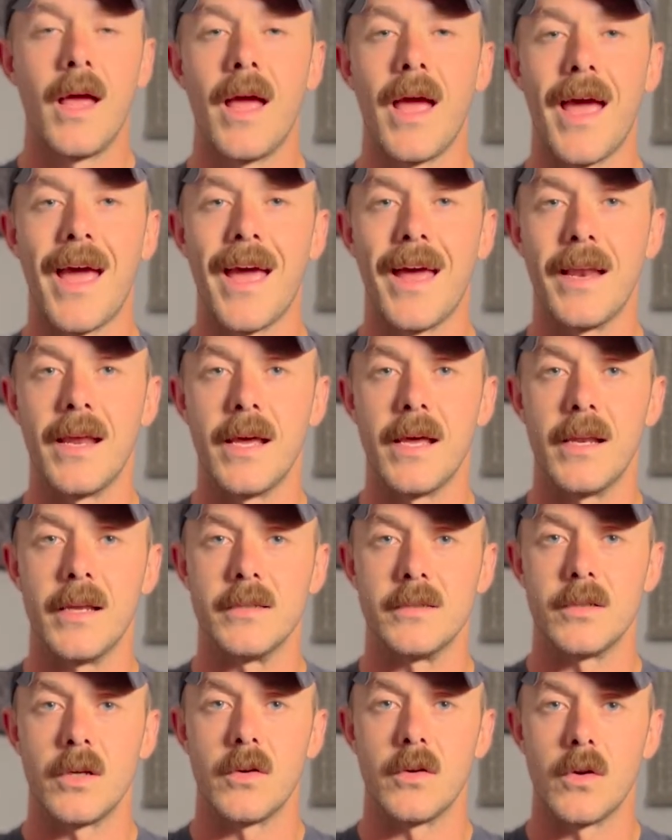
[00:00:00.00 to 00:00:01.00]
and it
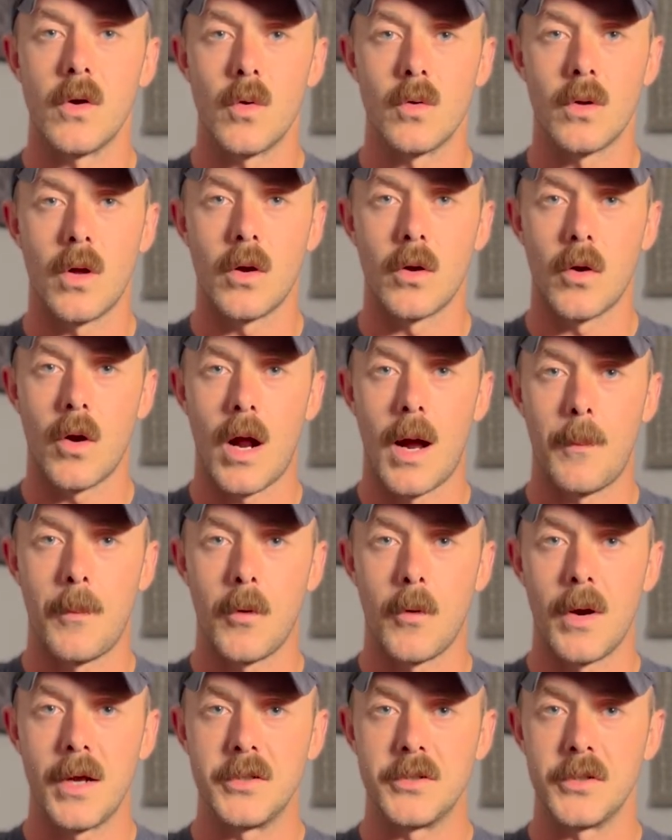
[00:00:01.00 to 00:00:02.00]
is no longer
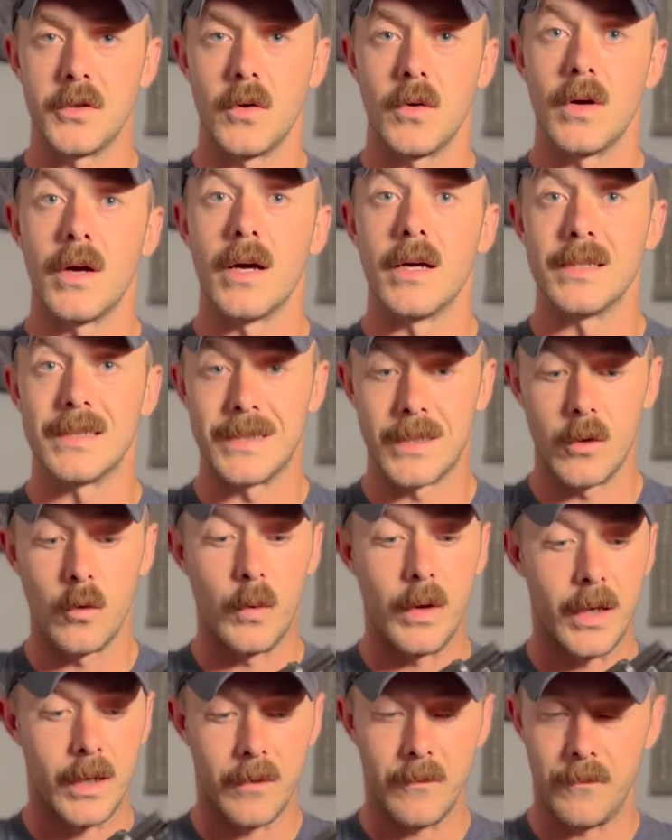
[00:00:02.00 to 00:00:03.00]
operational until
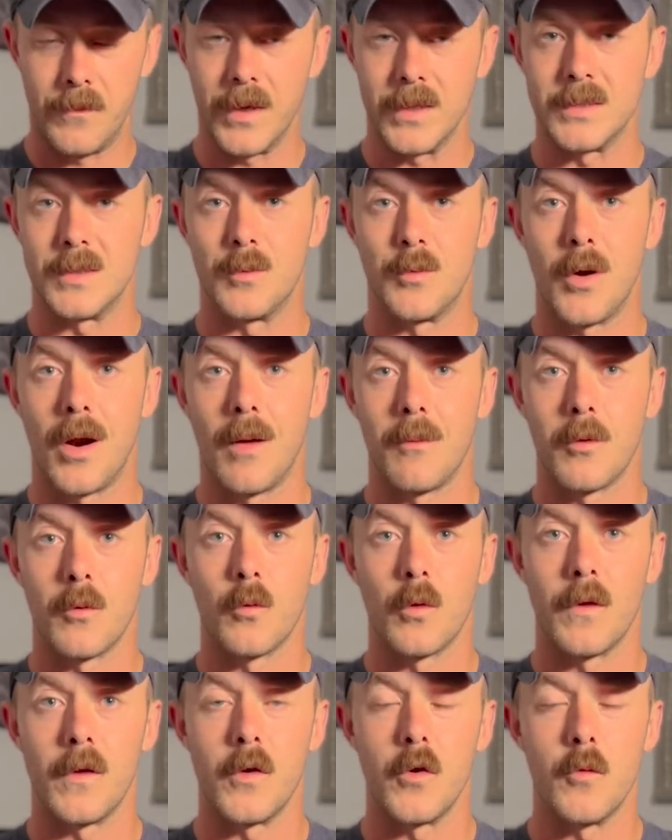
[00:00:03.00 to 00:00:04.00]
we can fix the problem
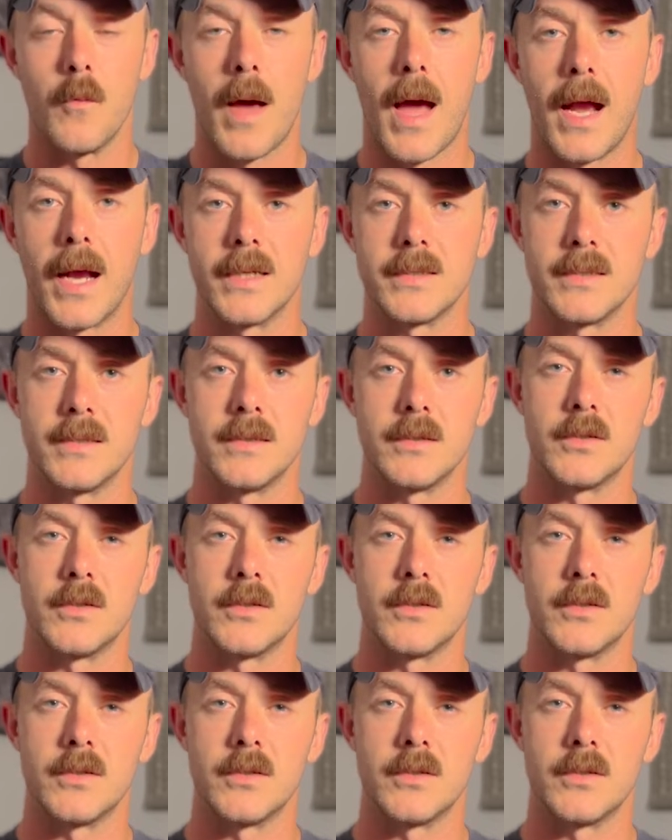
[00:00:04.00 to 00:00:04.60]
with a new magazine.